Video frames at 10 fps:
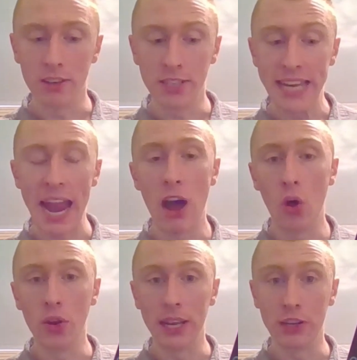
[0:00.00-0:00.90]

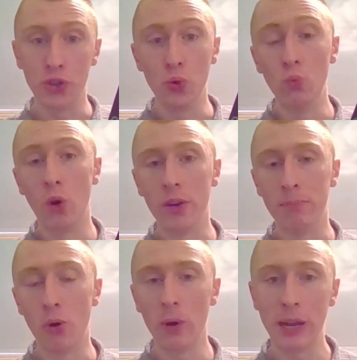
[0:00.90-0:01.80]
down into one
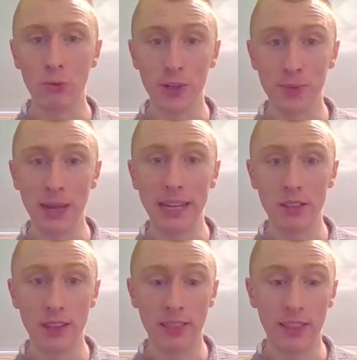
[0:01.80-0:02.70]
point, which
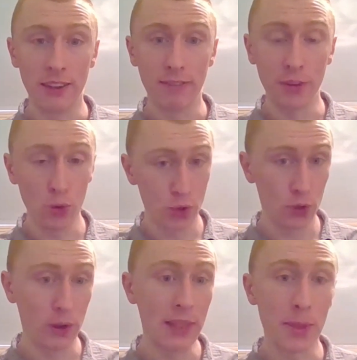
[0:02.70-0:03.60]
means that the
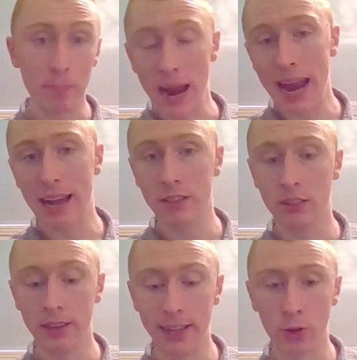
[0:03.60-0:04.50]
future and the
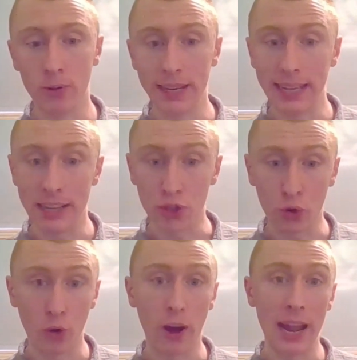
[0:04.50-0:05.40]
past literally gets
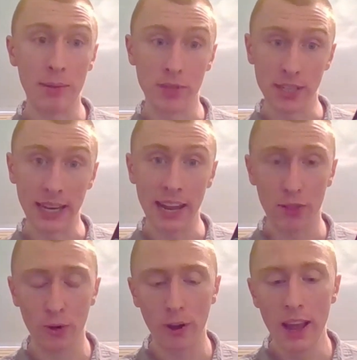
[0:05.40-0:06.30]
crammed
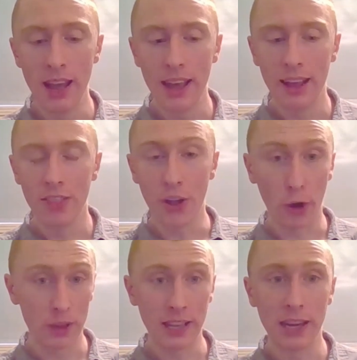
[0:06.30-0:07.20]
together
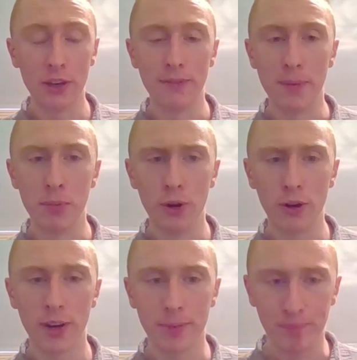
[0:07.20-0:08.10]
there at the end of the
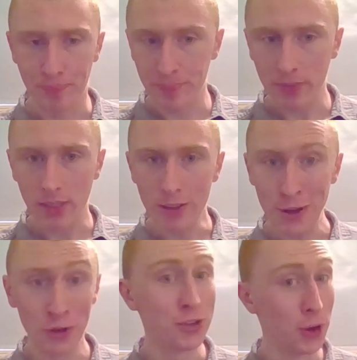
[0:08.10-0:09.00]
book.
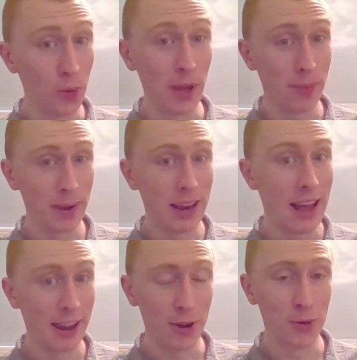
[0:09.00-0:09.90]
You still with me?
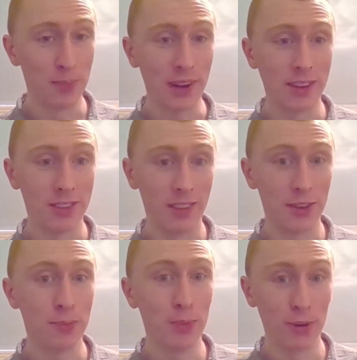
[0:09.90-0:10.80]
I hope, because
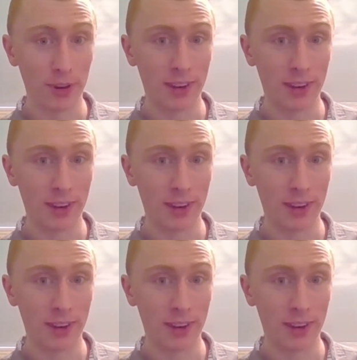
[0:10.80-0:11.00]
this book